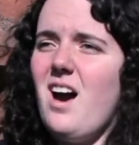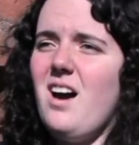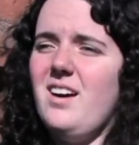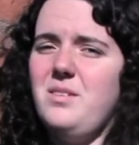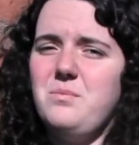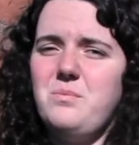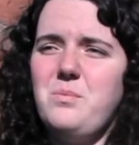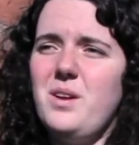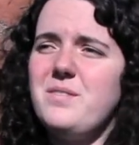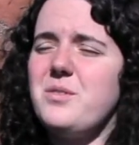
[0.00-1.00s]
and
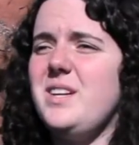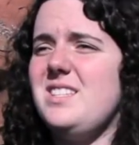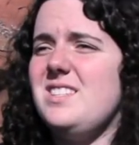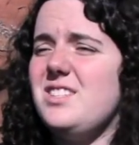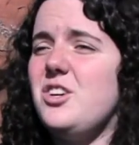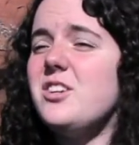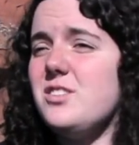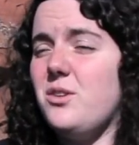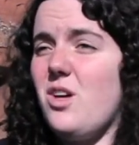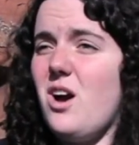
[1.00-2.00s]
one of the reasons it took
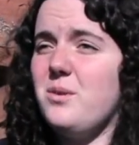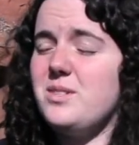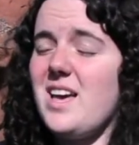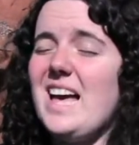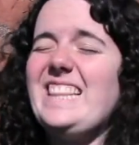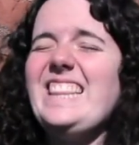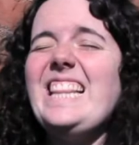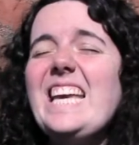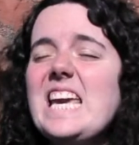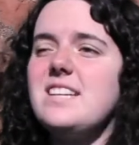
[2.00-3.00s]
so long was that at
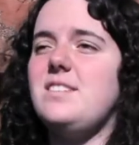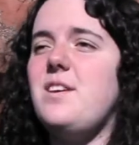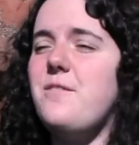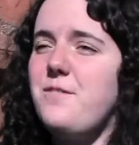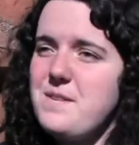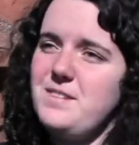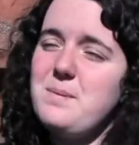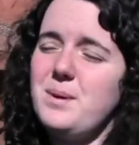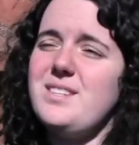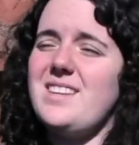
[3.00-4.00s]
least
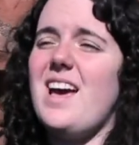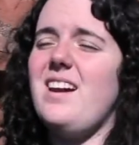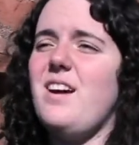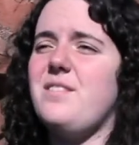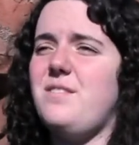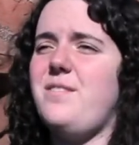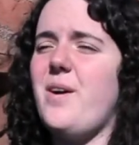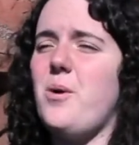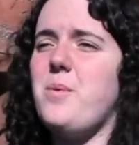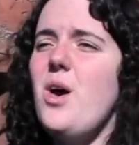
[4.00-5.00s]
50% of the
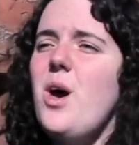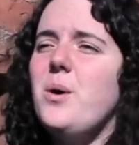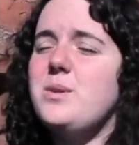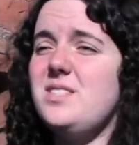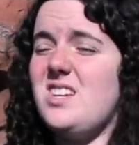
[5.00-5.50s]
film was